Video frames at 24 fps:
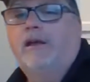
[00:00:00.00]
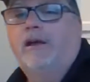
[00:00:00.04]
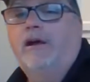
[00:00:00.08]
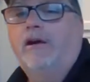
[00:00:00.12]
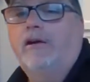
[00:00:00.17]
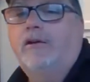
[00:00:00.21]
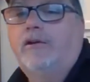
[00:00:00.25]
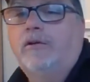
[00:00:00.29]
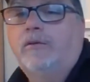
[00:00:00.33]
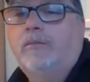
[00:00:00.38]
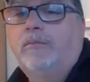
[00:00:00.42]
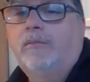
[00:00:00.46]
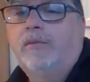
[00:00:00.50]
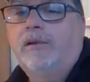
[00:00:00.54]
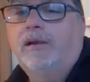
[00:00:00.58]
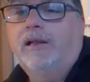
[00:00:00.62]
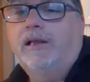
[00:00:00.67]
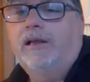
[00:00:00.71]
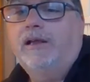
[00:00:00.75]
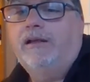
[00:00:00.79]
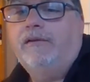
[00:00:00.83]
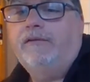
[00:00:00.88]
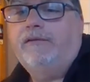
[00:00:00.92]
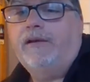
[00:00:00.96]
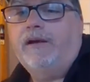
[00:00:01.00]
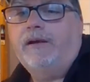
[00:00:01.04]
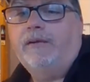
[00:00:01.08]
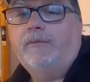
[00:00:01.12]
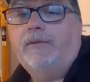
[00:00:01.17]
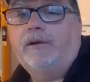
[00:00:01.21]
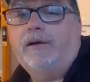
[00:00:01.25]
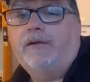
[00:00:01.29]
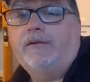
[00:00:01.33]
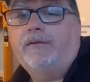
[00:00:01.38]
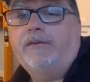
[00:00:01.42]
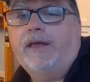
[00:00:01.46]
I couldn't believe how
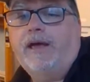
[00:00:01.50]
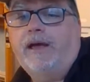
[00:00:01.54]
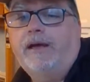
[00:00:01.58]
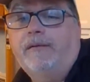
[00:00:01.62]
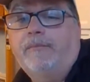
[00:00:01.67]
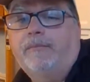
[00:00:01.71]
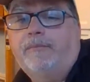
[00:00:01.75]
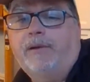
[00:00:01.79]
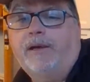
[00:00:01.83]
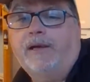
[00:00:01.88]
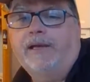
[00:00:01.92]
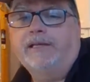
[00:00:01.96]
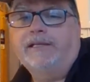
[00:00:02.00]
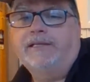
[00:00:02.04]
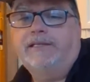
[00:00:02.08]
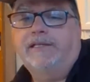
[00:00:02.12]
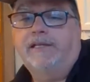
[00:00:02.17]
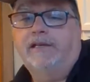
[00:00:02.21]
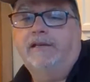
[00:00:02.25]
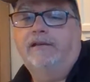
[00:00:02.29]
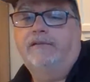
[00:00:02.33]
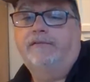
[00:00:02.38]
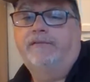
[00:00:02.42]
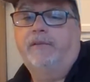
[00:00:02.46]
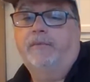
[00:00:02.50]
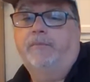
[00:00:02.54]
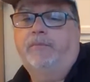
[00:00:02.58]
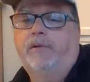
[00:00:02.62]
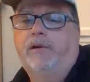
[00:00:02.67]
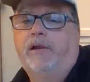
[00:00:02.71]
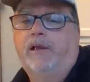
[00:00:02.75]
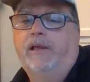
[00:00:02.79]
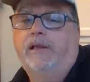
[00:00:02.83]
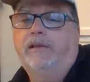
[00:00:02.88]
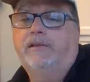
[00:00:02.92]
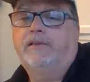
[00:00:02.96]
well that painting of the
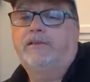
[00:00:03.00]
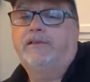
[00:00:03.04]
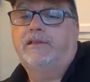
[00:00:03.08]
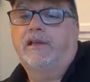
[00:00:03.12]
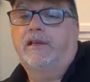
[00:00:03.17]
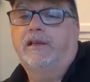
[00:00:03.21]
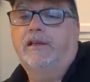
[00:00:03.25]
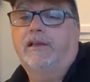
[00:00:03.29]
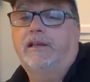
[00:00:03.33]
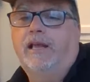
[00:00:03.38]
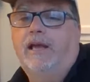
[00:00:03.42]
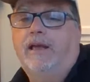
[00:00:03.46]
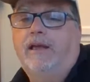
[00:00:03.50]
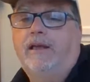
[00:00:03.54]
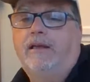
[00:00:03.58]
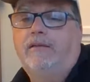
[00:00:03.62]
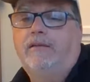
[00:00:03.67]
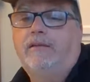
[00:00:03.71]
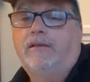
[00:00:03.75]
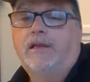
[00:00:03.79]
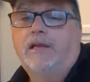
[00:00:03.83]
brain turned out.